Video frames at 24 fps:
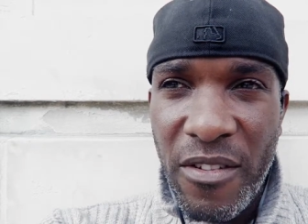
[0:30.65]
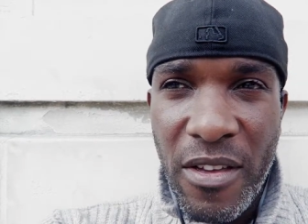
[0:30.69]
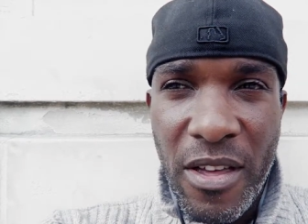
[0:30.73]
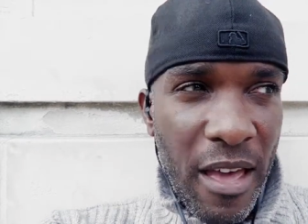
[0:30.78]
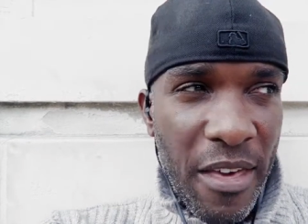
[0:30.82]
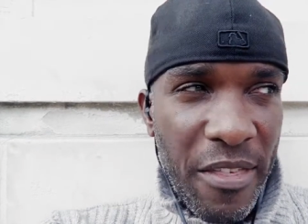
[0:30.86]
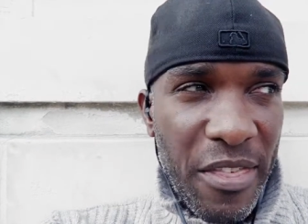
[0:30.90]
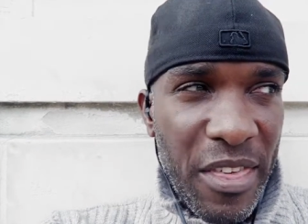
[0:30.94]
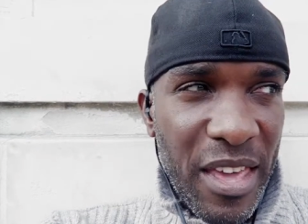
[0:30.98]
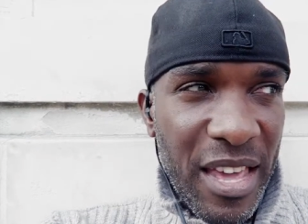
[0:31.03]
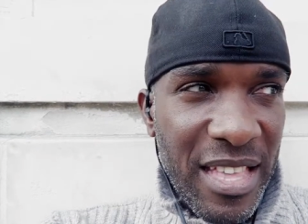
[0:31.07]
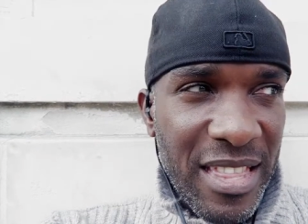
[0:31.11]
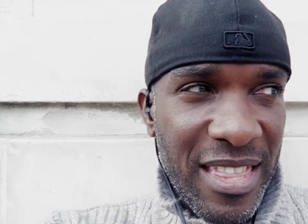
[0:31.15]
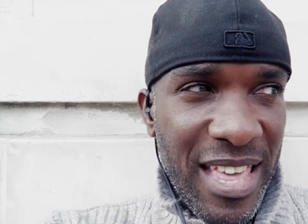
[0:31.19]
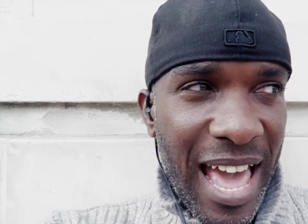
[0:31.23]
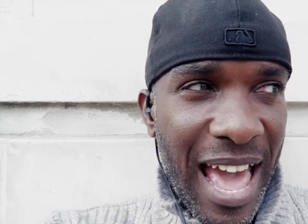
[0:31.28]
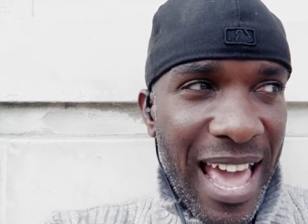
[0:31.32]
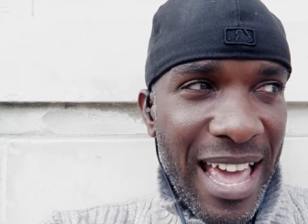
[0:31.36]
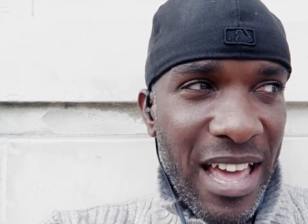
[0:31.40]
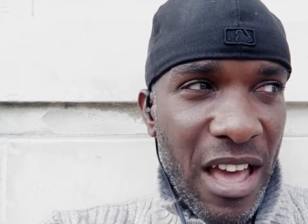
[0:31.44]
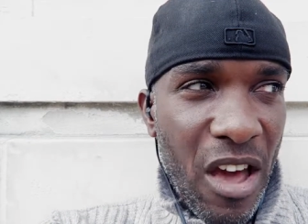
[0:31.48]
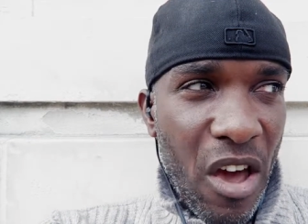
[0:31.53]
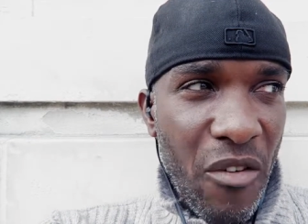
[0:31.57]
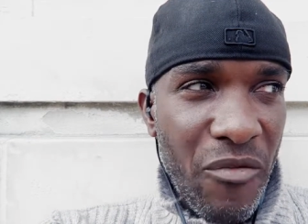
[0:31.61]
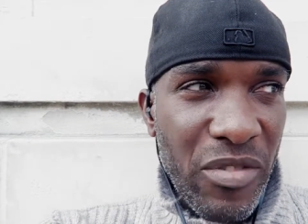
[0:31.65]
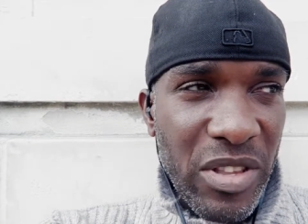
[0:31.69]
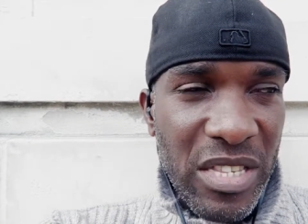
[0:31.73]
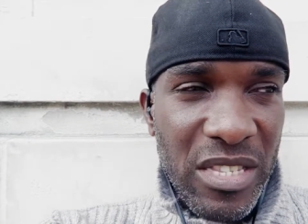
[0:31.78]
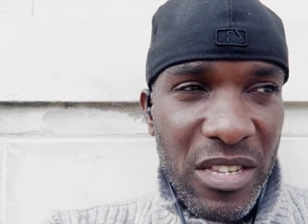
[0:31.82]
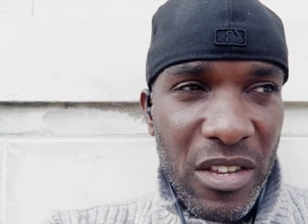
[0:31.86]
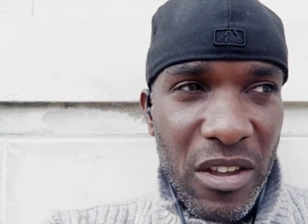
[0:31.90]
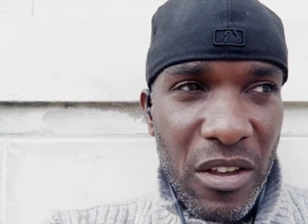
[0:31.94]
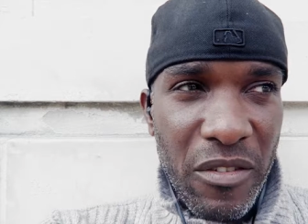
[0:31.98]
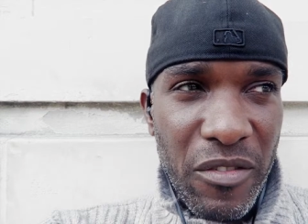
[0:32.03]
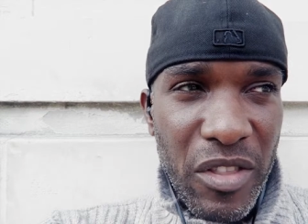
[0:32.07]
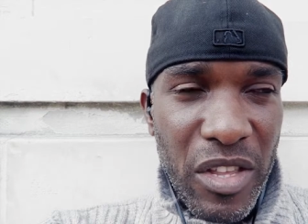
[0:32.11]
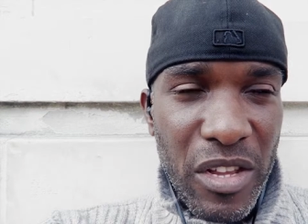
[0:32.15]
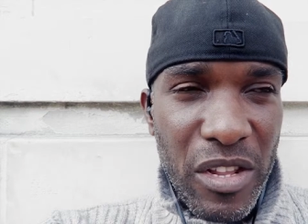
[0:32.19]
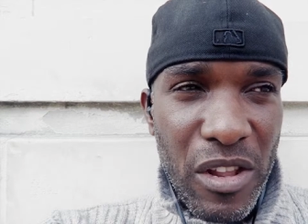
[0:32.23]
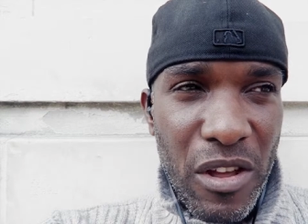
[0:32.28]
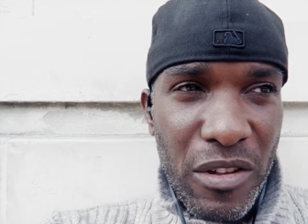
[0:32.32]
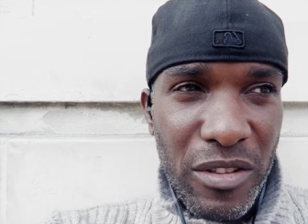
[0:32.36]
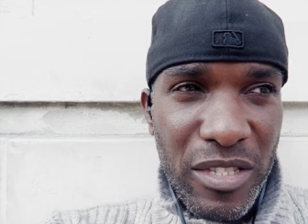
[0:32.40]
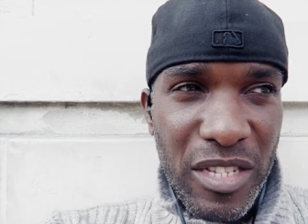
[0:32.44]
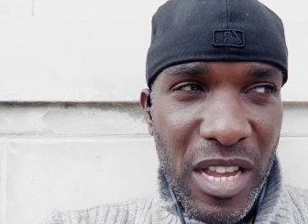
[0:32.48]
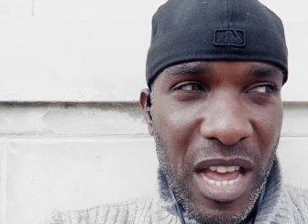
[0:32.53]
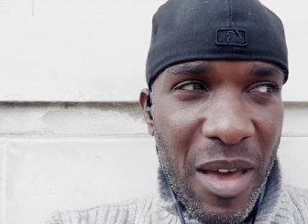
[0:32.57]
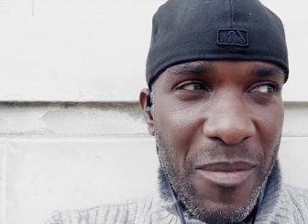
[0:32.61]
I think that over over the
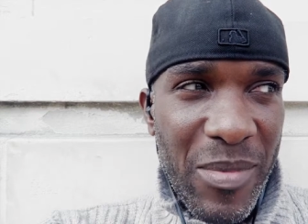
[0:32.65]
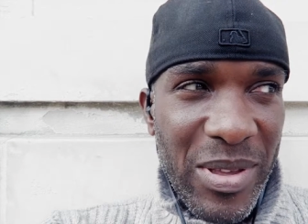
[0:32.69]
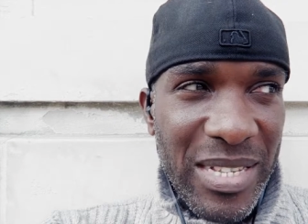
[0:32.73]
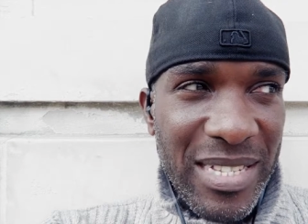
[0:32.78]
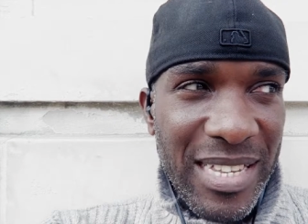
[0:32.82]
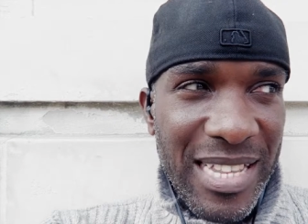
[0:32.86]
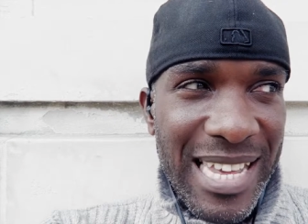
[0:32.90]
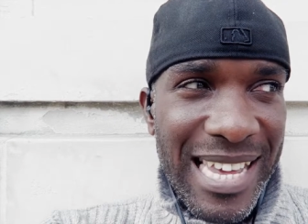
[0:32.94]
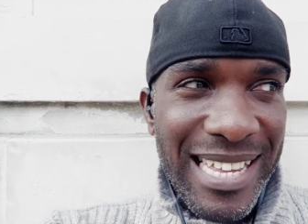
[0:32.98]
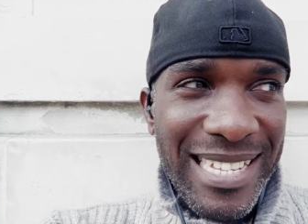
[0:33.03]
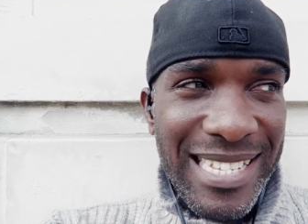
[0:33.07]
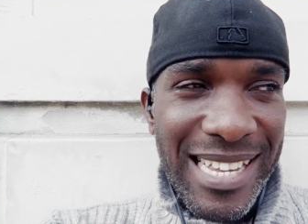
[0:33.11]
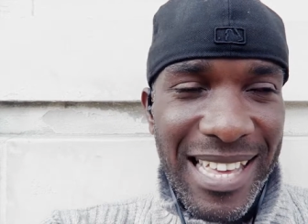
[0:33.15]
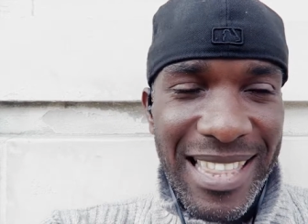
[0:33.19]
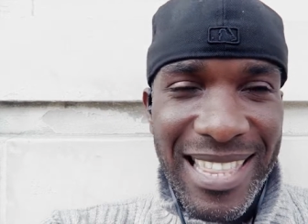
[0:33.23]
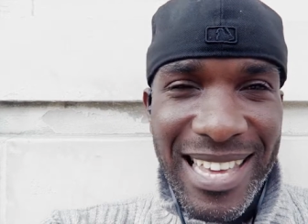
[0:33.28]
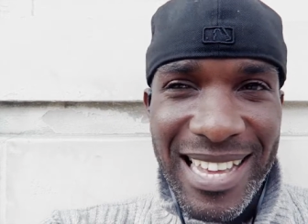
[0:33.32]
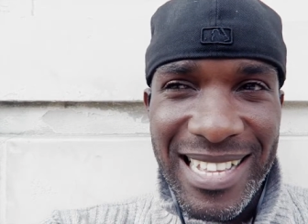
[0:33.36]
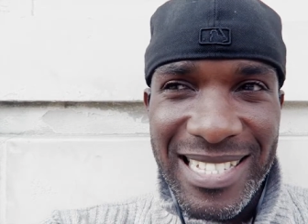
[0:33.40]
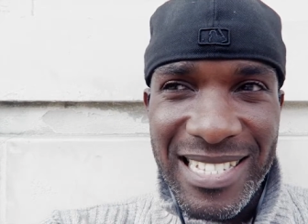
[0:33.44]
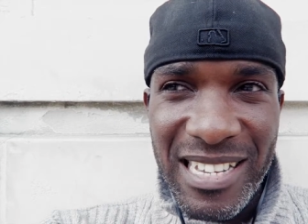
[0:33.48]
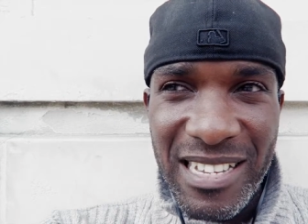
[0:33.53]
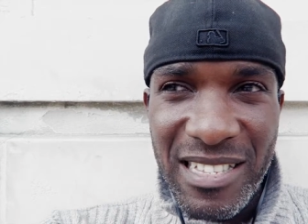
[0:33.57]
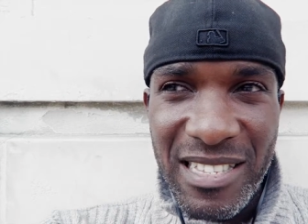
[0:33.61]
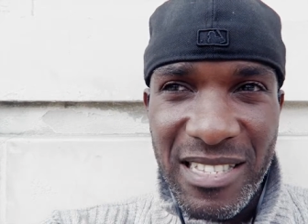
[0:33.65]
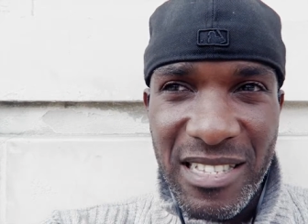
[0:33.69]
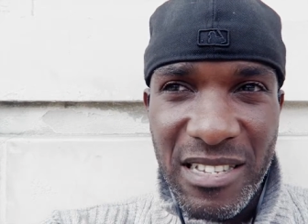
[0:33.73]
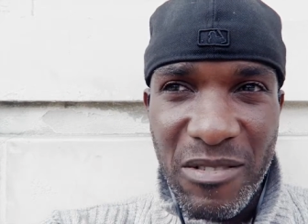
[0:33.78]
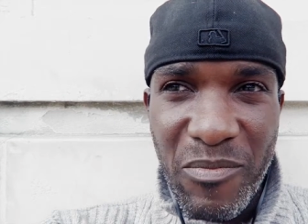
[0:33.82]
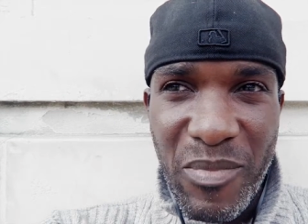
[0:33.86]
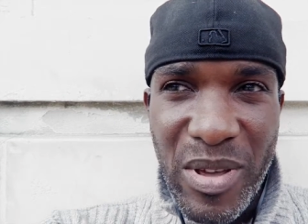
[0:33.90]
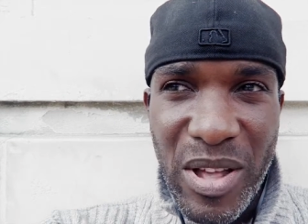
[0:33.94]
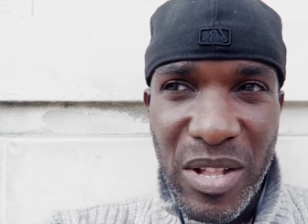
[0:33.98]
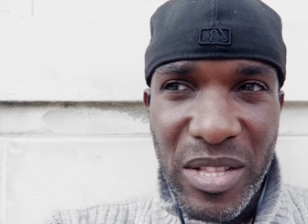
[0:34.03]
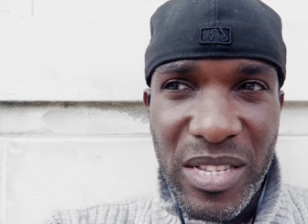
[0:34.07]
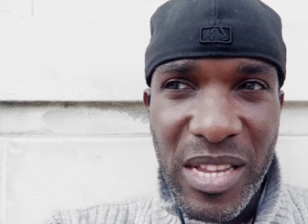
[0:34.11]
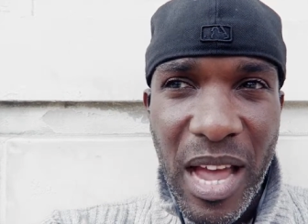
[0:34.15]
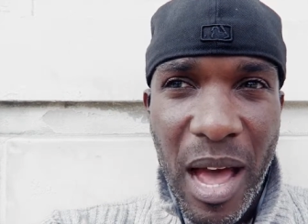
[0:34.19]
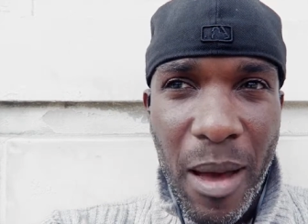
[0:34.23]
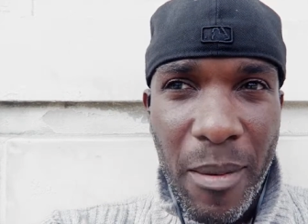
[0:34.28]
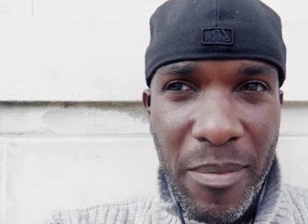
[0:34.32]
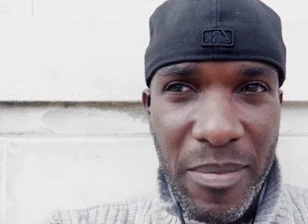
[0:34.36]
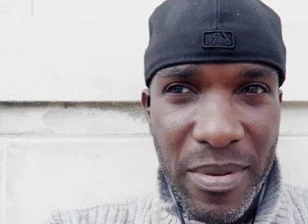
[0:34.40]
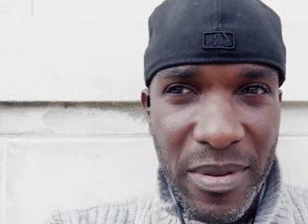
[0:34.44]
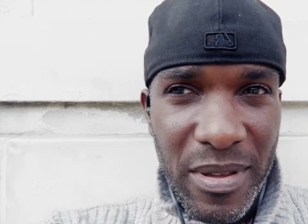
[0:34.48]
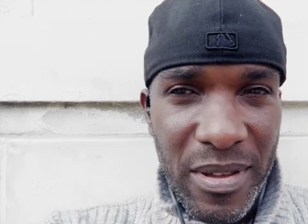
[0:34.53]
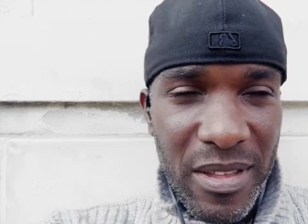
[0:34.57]
long term is an easier thing to, to build up,